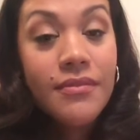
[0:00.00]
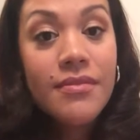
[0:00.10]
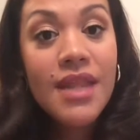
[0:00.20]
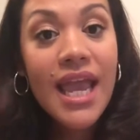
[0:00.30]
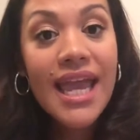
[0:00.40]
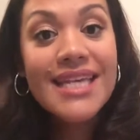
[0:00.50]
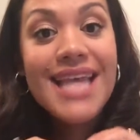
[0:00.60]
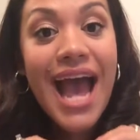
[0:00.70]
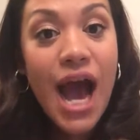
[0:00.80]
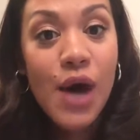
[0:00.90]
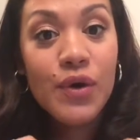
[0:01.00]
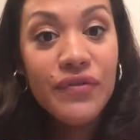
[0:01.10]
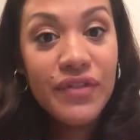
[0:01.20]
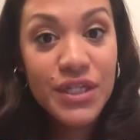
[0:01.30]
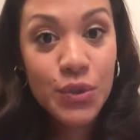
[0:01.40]
is out of
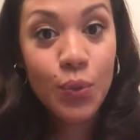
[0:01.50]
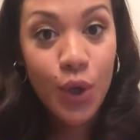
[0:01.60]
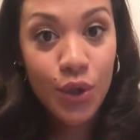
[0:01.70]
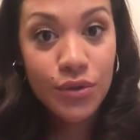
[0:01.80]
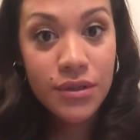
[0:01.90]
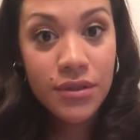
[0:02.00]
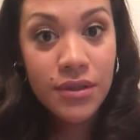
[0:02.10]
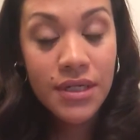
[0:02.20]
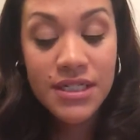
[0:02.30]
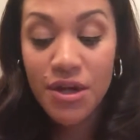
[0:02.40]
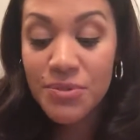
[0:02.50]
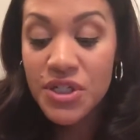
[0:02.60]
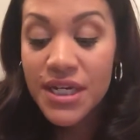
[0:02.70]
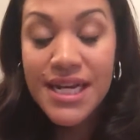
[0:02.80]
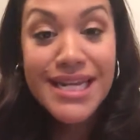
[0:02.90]
this world. So I'm just
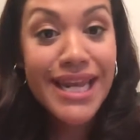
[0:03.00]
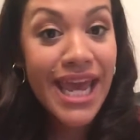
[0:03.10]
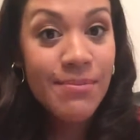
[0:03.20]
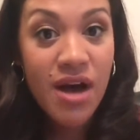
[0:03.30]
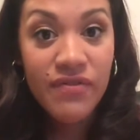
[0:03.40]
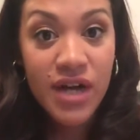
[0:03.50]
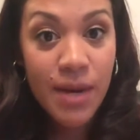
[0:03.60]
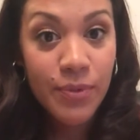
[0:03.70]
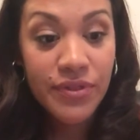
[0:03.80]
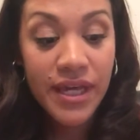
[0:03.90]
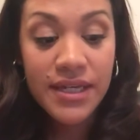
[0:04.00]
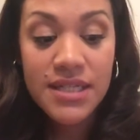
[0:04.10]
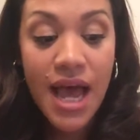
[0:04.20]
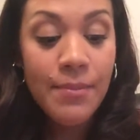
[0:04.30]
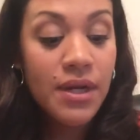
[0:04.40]
going to name off a couple things.
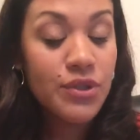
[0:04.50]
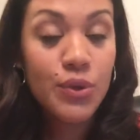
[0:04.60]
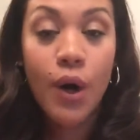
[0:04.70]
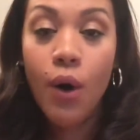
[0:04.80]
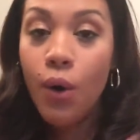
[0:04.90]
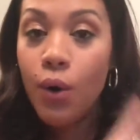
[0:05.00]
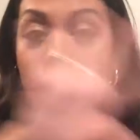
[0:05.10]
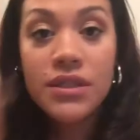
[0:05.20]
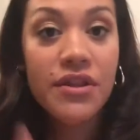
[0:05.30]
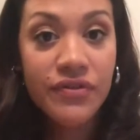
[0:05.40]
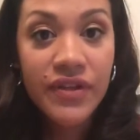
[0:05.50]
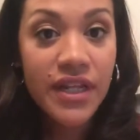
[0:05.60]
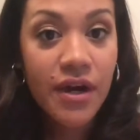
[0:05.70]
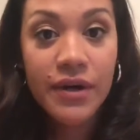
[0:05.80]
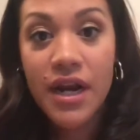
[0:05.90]
I'm going to do a whole nother
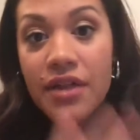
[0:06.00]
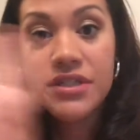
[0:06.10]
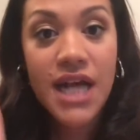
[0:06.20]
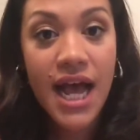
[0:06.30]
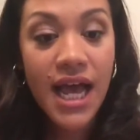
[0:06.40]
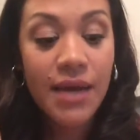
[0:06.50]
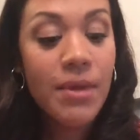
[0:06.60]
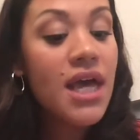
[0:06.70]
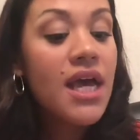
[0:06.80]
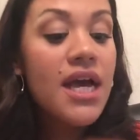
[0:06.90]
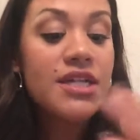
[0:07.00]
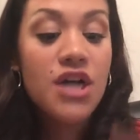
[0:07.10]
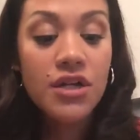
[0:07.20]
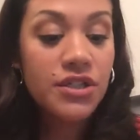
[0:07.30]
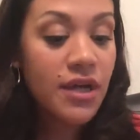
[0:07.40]
video another time and
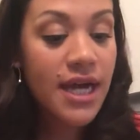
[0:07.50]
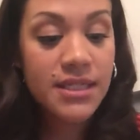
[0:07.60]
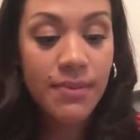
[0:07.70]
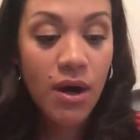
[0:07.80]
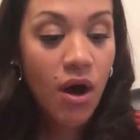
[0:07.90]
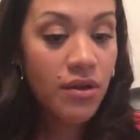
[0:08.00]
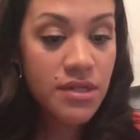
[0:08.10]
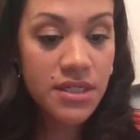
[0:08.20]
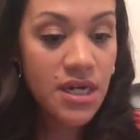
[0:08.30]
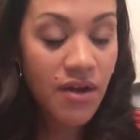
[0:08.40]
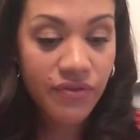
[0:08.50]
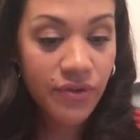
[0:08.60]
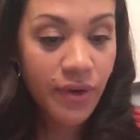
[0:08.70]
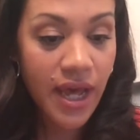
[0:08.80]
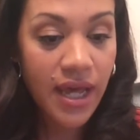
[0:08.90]
talk to you guys about all this stuff,
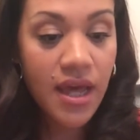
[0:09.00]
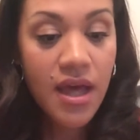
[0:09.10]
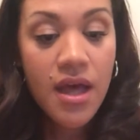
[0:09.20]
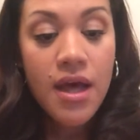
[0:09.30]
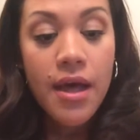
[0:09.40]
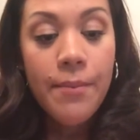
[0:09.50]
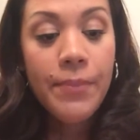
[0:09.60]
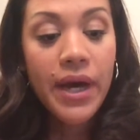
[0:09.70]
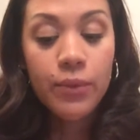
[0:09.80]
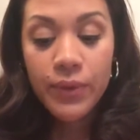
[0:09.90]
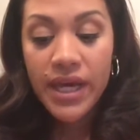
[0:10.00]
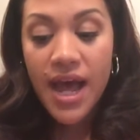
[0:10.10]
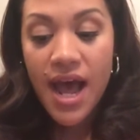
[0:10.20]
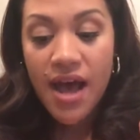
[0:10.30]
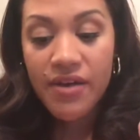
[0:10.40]
okay? But we
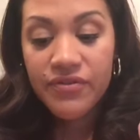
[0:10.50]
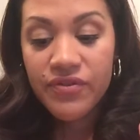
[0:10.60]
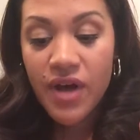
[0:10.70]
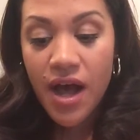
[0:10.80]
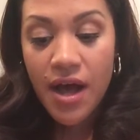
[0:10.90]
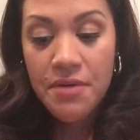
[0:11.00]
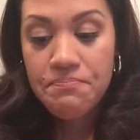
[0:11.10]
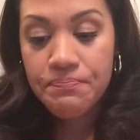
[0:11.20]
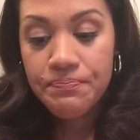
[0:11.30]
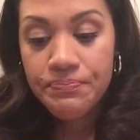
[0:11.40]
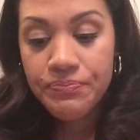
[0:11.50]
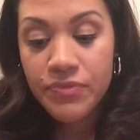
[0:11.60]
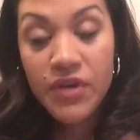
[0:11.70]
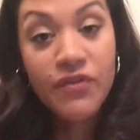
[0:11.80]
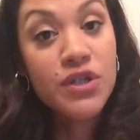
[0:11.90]
have,
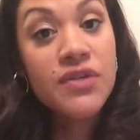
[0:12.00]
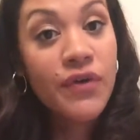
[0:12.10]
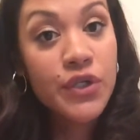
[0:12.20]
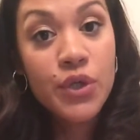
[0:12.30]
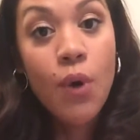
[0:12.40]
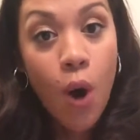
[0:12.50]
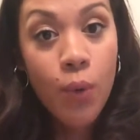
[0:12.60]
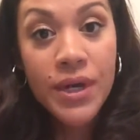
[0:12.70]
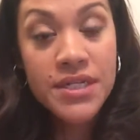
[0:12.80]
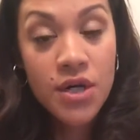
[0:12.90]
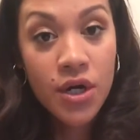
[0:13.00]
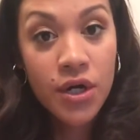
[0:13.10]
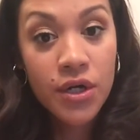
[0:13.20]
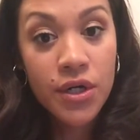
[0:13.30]
first of all, you always earn,